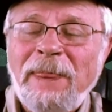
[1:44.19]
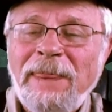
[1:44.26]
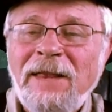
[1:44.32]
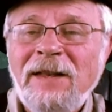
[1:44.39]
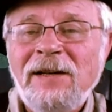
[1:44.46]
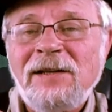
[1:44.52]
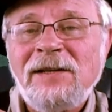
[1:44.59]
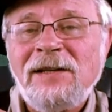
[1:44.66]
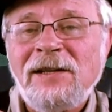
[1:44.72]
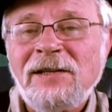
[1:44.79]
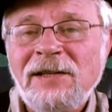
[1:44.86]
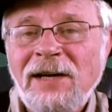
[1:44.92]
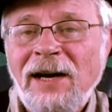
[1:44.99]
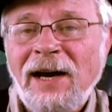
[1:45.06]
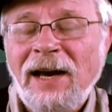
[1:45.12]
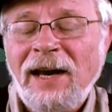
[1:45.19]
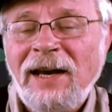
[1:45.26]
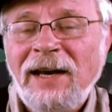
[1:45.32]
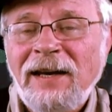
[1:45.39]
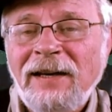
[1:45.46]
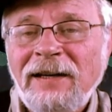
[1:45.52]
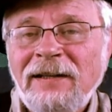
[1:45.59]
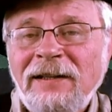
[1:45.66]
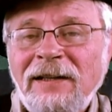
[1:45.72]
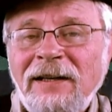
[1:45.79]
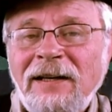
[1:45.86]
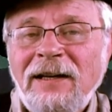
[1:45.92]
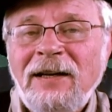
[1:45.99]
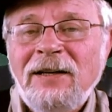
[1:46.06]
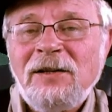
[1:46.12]
That's the sky.
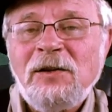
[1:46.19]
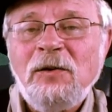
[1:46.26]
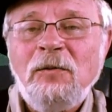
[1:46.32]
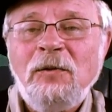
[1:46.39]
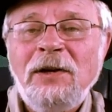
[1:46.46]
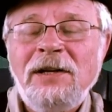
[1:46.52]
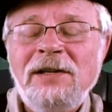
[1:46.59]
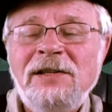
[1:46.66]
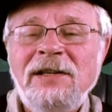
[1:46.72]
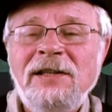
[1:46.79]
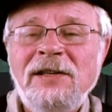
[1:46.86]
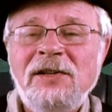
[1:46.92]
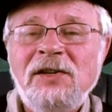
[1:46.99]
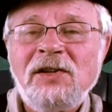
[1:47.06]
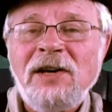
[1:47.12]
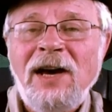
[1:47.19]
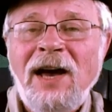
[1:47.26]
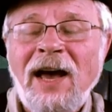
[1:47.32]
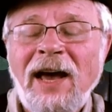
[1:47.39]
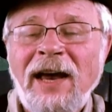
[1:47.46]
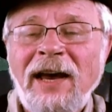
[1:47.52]
So what is in the sky?